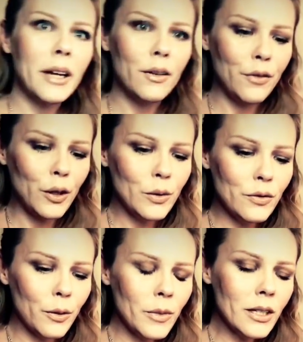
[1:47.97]
my headphones
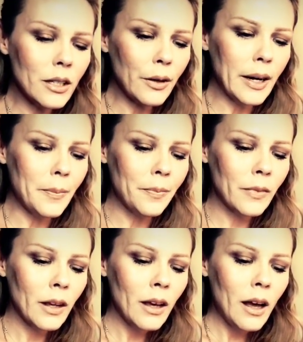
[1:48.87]
from this. Okay,
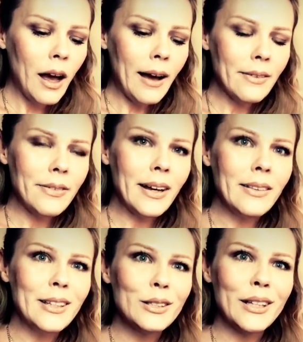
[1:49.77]
I
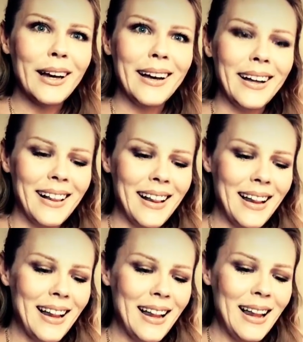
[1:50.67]
found this
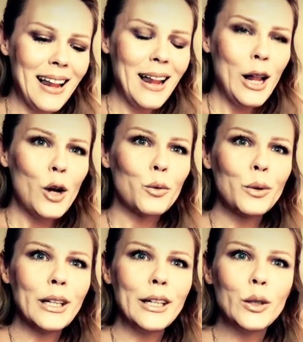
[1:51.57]

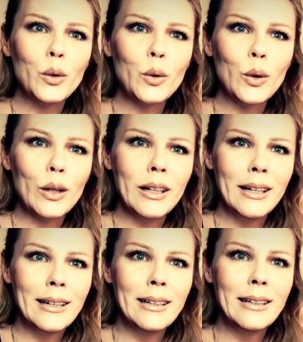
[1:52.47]
really cool
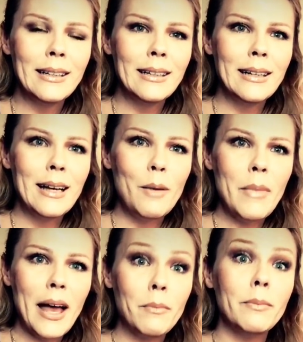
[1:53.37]

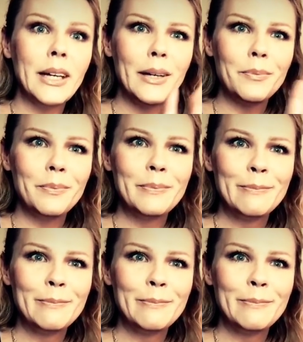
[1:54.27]
meme.